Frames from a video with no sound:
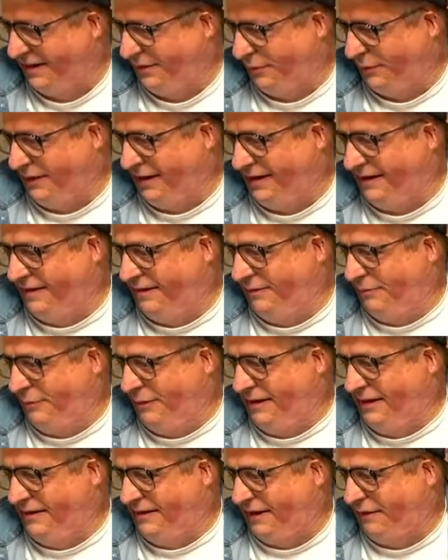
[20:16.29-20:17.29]
Well, then we
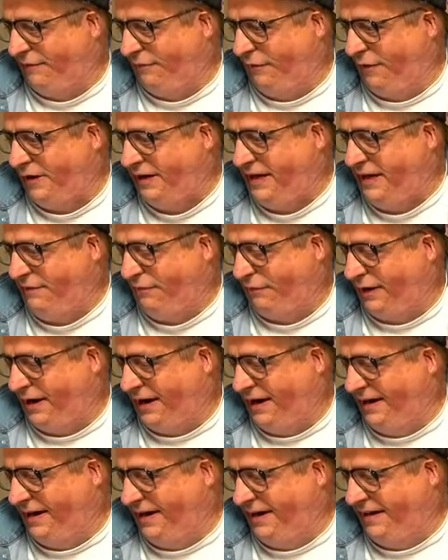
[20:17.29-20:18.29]
need, like, Fergie
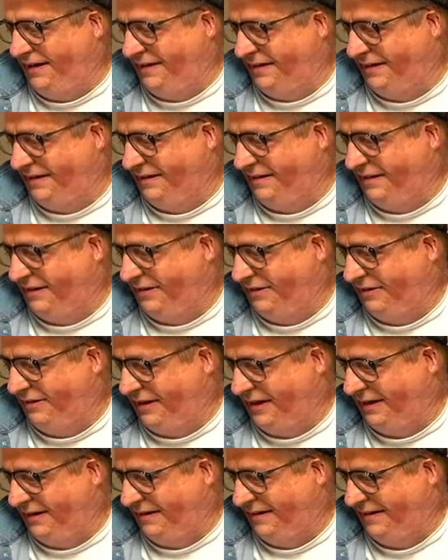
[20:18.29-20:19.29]
Friday and, you know,
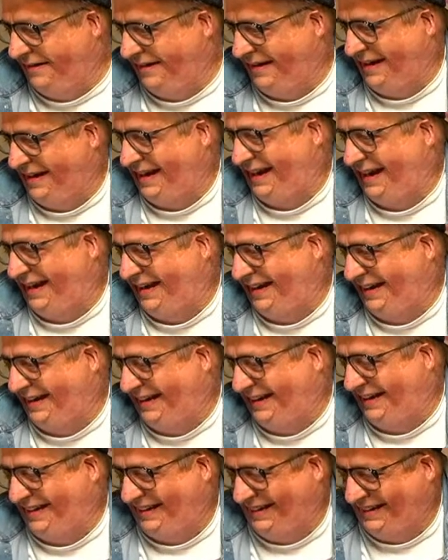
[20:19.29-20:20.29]
like,
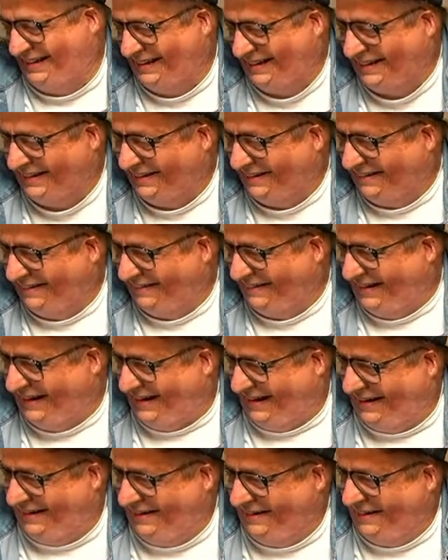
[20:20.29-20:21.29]

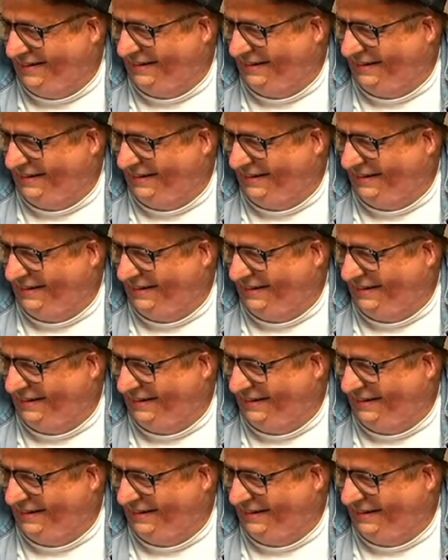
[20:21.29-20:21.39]
yeah.